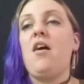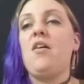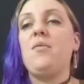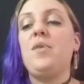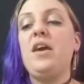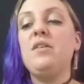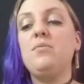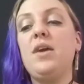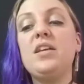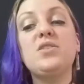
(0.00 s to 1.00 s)
Um,
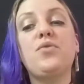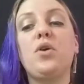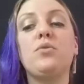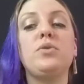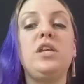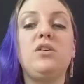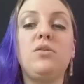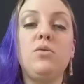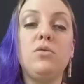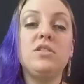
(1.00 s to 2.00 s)
it makes for a really
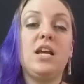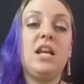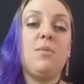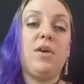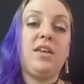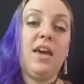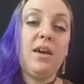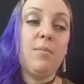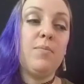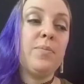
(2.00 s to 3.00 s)
cool dynamic
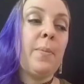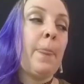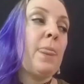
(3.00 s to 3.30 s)
game,